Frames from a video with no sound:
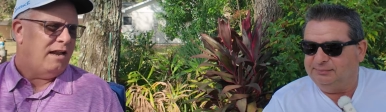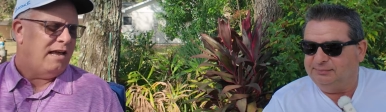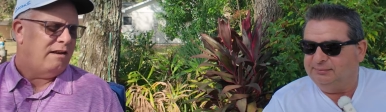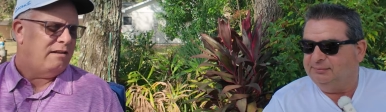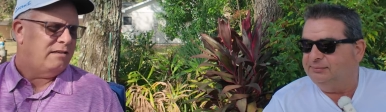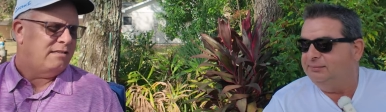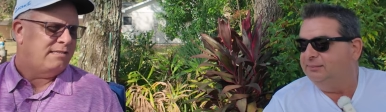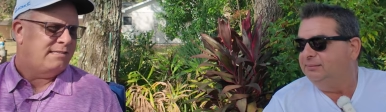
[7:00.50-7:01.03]

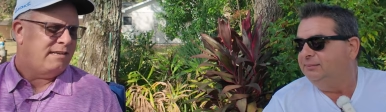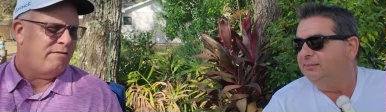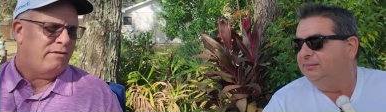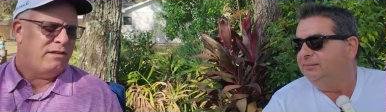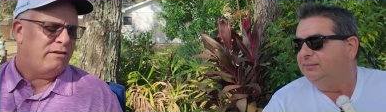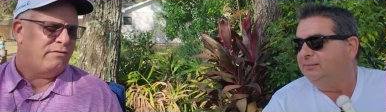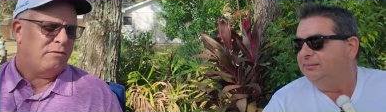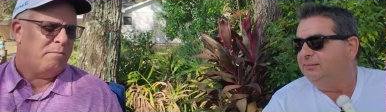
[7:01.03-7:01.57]
Speaker 1: now there's
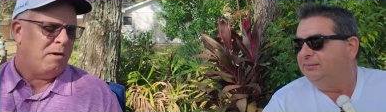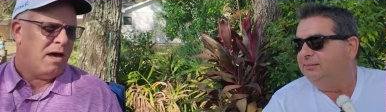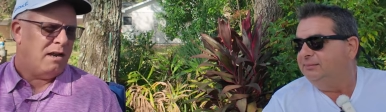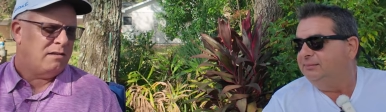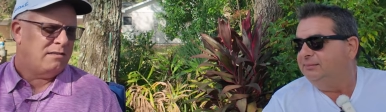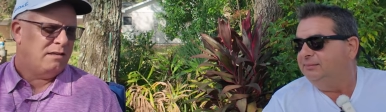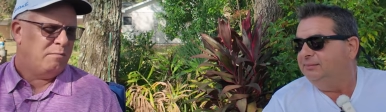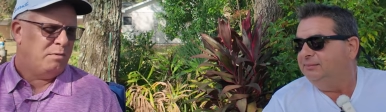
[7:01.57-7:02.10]
seven different
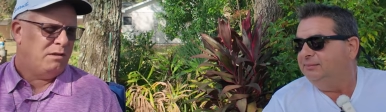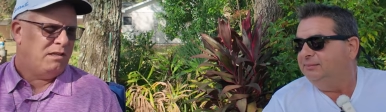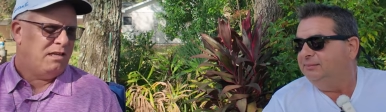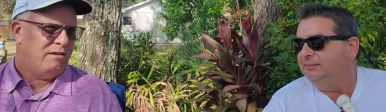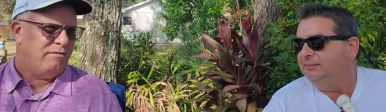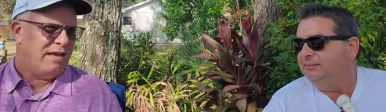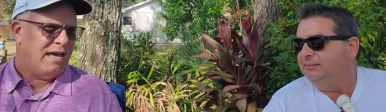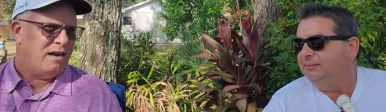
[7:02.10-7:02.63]
models, I
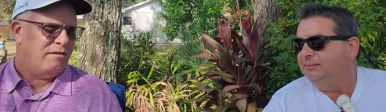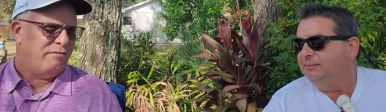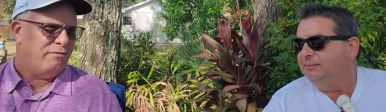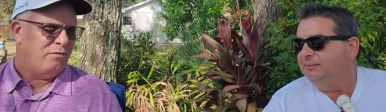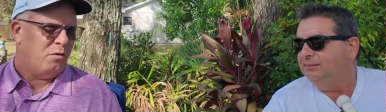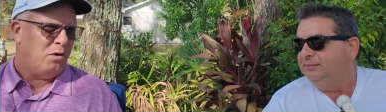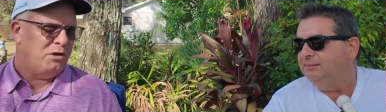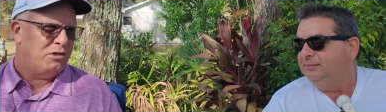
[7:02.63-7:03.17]
believe. Out of
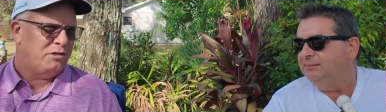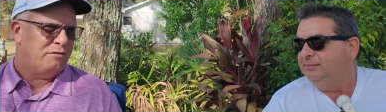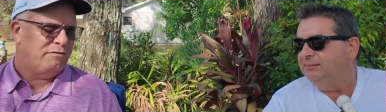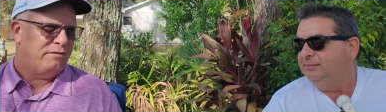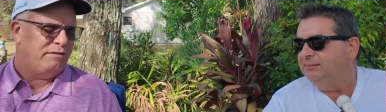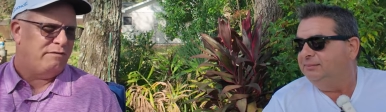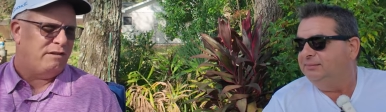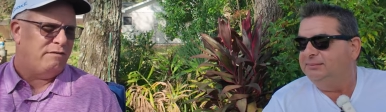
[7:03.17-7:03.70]

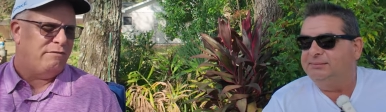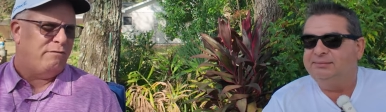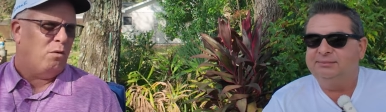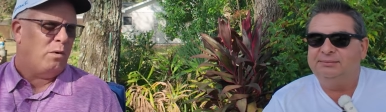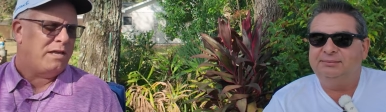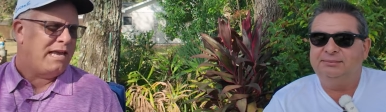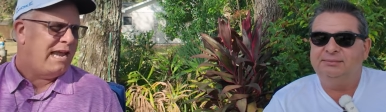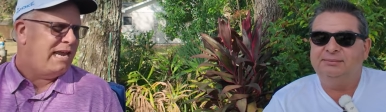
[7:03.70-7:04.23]
450,
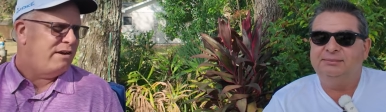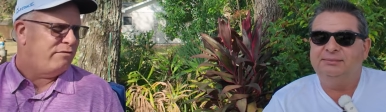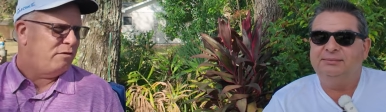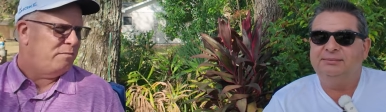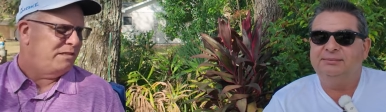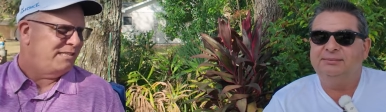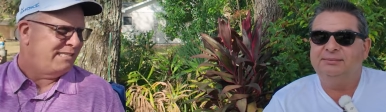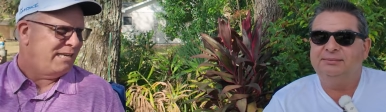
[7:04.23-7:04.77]
48 of
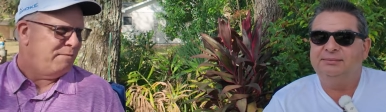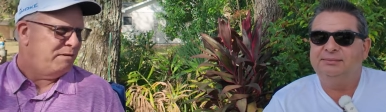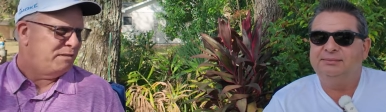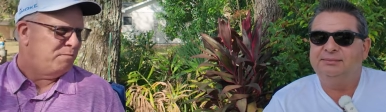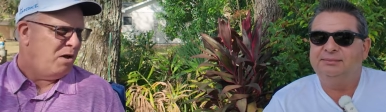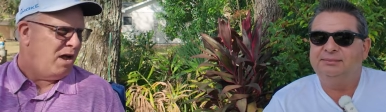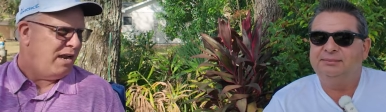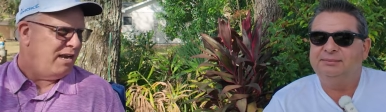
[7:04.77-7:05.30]
them are the same
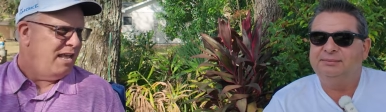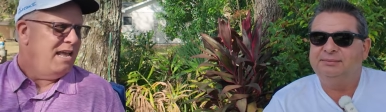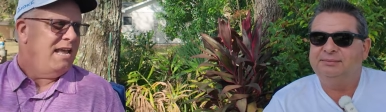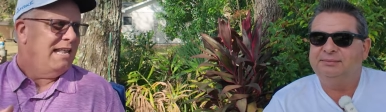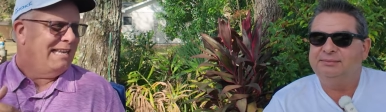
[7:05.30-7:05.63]
as mine.